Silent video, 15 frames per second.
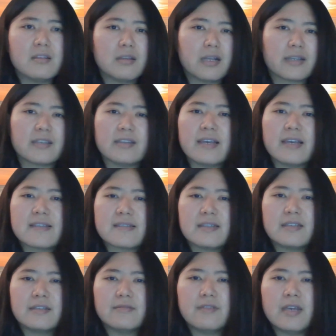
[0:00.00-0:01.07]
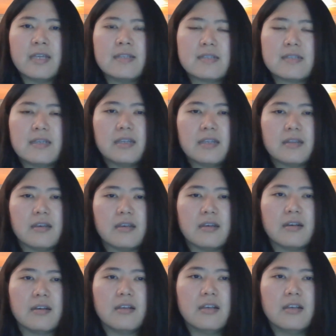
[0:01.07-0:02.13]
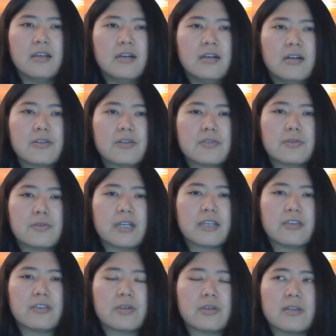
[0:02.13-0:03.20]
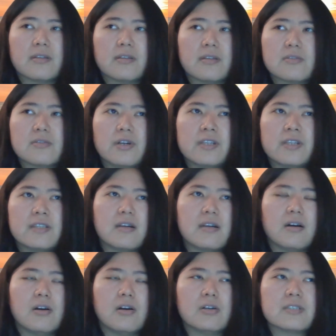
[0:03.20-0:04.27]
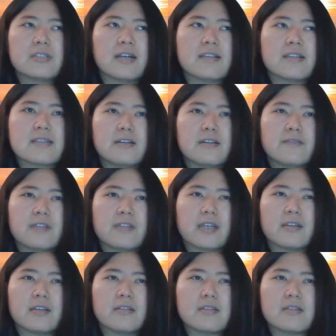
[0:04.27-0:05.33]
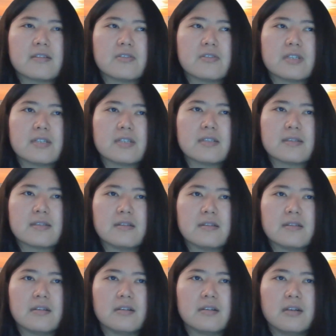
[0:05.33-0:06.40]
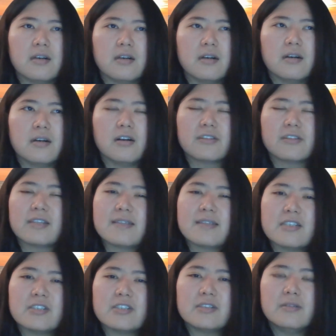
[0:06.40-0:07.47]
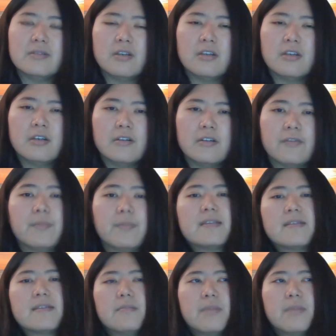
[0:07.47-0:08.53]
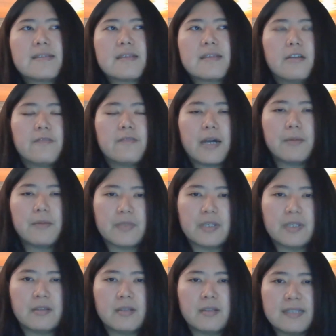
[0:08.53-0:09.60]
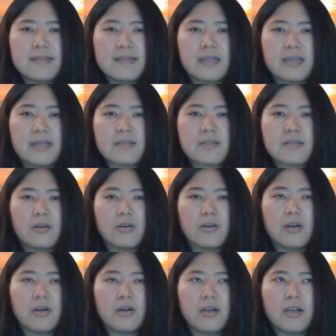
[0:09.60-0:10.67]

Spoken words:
like ESN event, and also like you can join all kinds of like a student organization. For myself, I'm in ESA, so